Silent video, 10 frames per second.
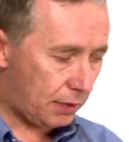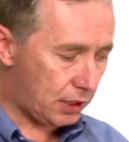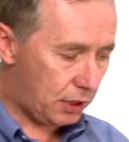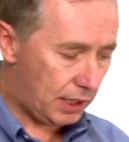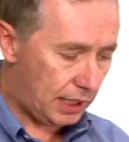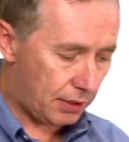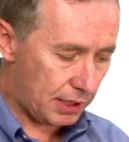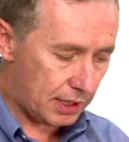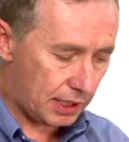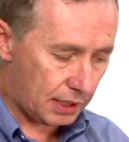given you here
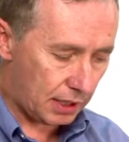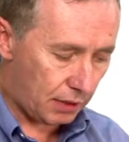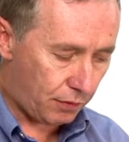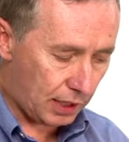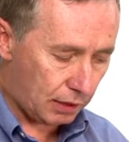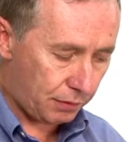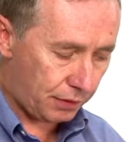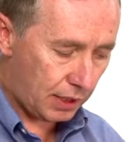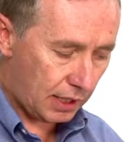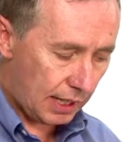is that the valve